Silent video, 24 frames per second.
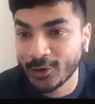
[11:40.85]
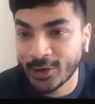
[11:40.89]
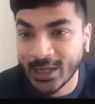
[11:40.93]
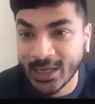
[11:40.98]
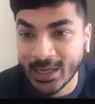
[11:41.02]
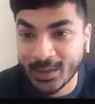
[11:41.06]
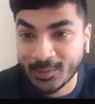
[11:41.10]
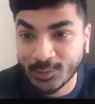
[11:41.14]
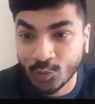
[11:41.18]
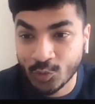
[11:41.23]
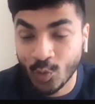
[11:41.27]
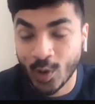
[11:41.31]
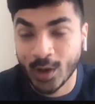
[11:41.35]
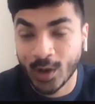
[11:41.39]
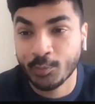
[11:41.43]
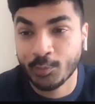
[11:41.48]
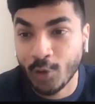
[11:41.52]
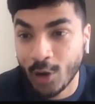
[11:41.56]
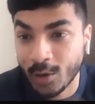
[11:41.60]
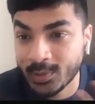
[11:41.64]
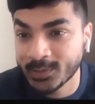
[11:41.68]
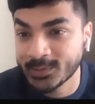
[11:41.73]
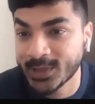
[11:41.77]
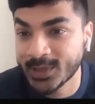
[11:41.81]
your teams,
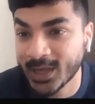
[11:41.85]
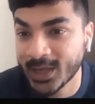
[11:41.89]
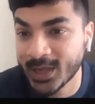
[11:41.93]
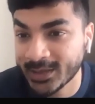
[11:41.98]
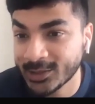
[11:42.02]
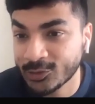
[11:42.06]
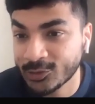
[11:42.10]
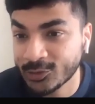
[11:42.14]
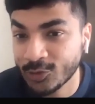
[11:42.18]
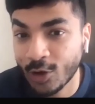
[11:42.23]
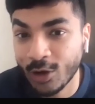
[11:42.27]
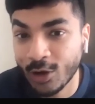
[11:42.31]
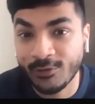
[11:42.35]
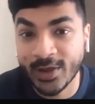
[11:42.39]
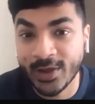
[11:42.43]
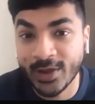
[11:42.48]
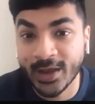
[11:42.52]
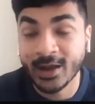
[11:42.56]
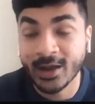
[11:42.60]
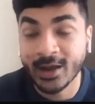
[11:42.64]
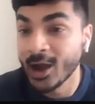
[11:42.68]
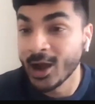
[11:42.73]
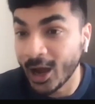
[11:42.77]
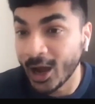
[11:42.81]
what problems are they
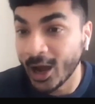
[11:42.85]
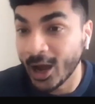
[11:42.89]
solving,